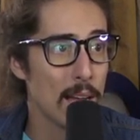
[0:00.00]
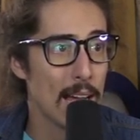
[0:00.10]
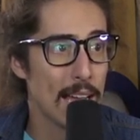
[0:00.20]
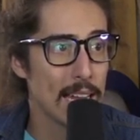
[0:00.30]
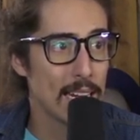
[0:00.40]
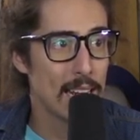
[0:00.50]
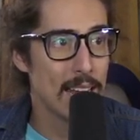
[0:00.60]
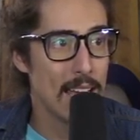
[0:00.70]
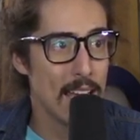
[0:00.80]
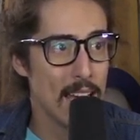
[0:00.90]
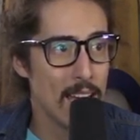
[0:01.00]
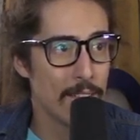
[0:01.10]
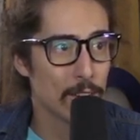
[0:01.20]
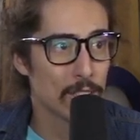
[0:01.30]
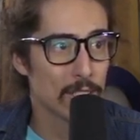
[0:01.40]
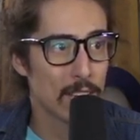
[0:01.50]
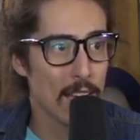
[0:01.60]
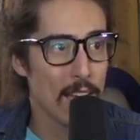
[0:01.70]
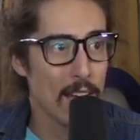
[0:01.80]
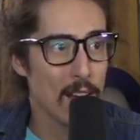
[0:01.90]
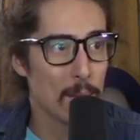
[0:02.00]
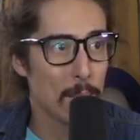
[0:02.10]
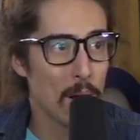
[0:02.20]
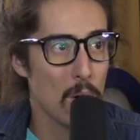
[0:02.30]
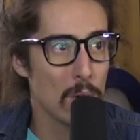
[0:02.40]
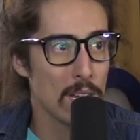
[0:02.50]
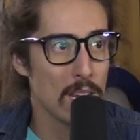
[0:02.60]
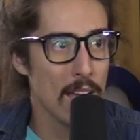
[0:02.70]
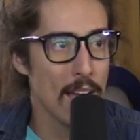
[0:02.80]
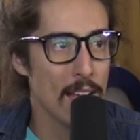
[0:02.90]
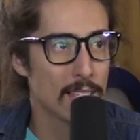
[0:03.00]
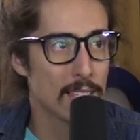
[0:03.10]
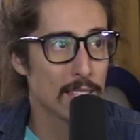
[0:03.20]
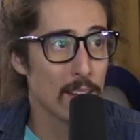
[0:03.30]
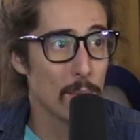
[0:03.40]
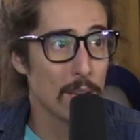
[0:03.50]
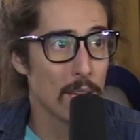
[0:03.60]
I ain't never scared, bro. Yes, there we